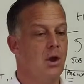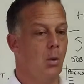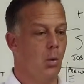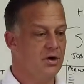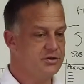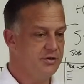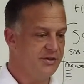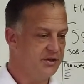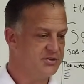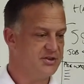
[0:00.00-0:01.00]
What do you
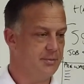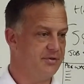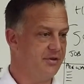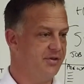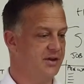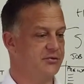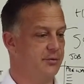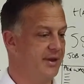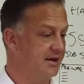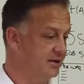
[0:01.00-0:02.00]
think are some of the things from
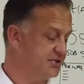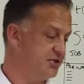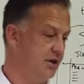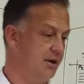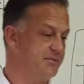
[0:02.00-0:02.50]
that list?